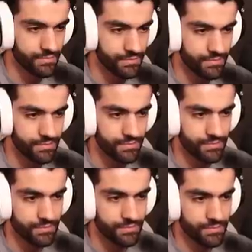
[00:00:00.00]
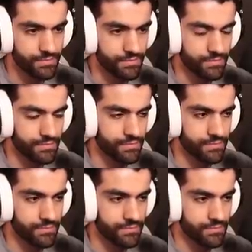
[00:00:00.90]

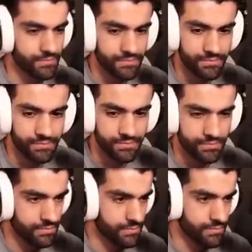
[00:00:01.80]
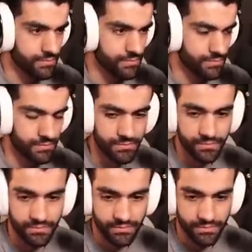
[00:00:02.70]

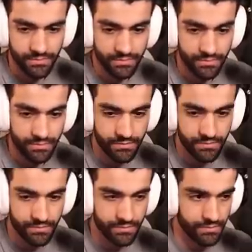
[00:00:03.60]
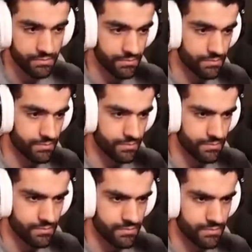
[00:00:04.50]

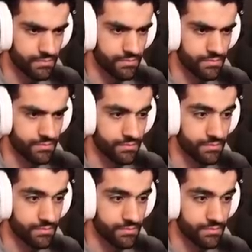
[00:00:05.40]
Nothing is said.